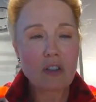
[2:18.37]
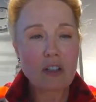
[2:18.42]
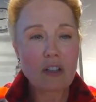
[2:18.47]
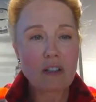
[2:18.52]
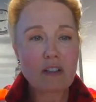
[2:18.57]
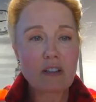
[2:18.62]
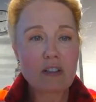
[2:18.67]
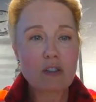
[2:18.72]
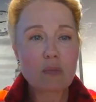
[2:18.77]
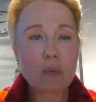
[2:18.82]
that
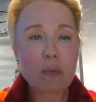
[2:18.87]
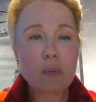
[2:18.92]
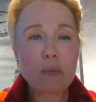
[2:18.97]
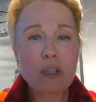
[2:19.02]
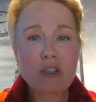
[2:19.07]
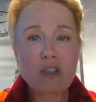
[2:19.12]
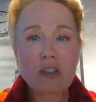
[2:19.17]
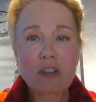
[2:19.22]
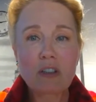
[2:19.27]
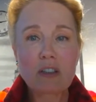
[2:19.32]
it's
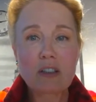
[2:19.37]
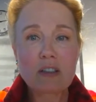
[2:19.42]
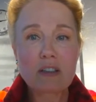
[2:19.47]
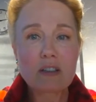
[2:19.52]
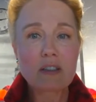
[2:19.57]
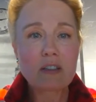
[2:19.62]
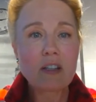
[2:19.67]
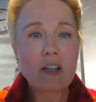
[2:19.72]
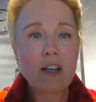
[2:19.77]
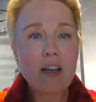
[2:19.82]

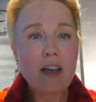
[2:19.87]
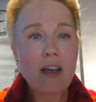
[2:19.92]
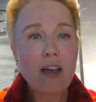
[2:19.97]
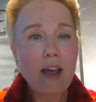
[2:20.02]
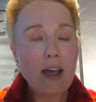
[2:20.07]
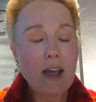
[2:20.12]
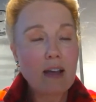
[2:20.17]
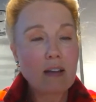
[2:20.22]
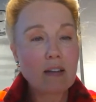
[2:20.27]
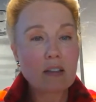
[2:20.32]
permissionless,
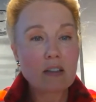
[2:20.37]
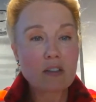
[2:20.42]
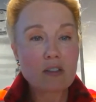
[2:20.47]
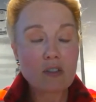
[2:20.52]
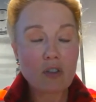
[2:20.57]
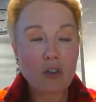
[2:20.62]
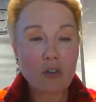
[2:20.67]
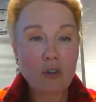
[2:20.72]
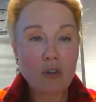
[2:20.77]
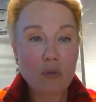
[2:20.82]
and it's
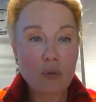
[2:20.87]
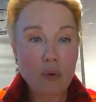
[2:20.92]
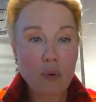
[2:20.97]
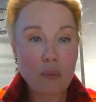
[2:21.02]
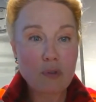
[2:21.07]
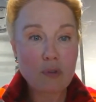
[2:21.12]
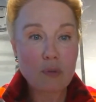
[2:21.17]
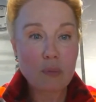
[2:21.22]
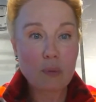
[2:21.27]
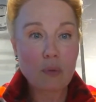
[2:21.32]

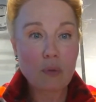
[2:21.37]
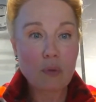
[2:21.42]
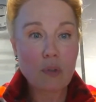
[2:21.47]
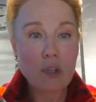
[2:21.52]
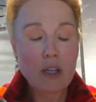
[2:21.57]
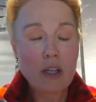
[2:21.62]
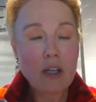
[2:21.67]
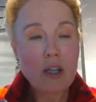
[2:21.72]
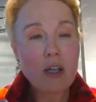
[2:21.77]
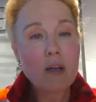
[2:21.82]
non-corruptible.